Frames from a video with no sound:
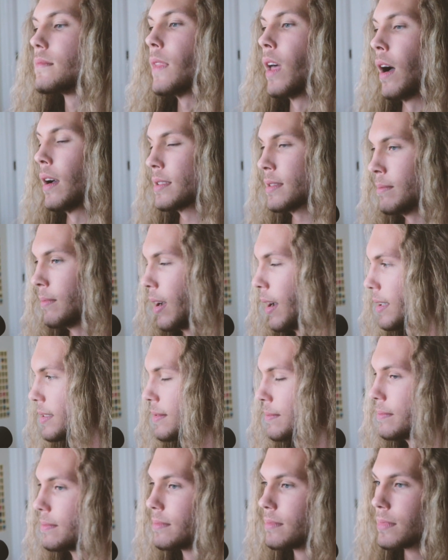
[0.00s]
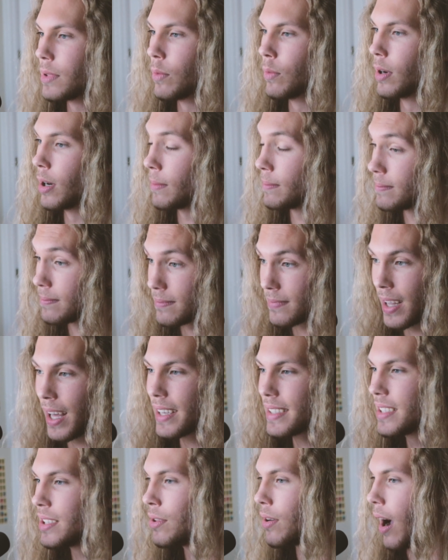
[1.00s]
Awesome. Well,
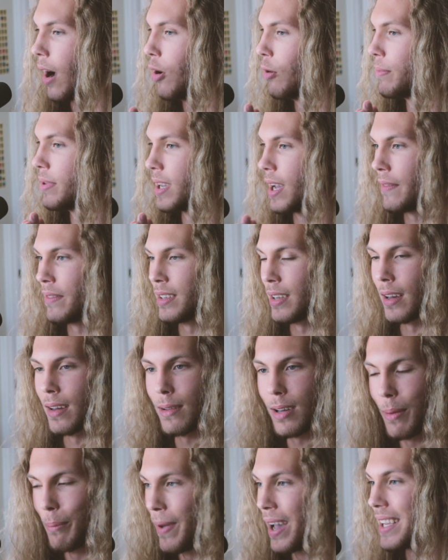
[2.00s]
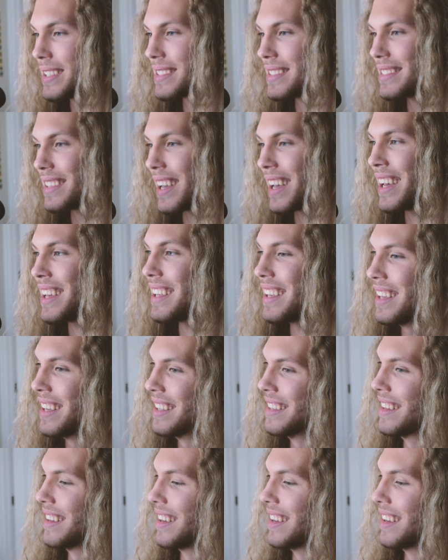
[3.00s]
thank you. I hope you're having an amazing day. And